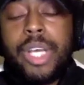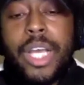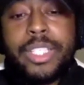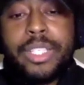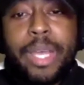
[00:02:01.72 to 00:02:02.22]

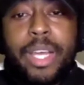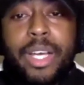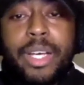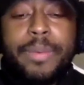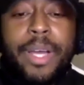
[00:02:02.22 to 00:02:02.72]
right,
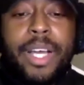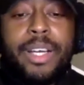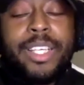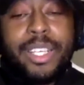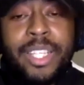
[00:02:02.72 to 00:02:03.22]

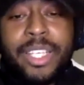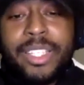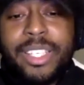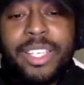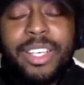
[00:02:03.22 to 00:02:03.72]
yeah,
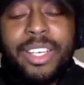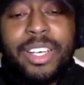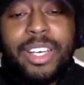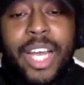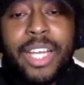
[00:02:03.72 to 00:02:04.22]
thanks.
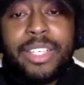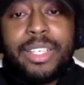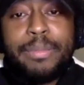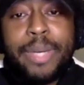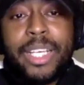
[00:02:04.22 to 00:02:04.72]
All right,
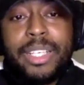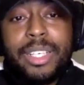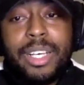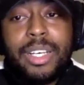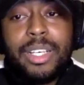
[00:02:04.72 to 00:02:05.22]
Mike,
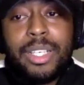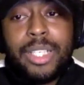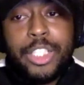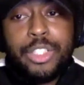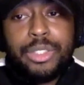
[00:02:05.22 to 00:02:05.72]
I'll
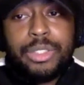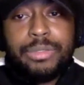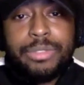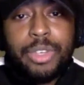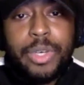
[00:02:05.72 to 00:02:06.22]
let you
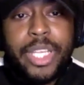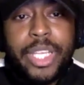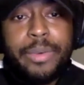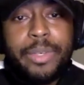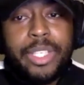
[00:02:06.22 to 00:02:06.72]
flow with
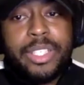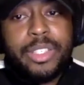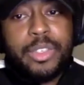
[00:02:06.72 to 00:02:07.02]
that one and see who.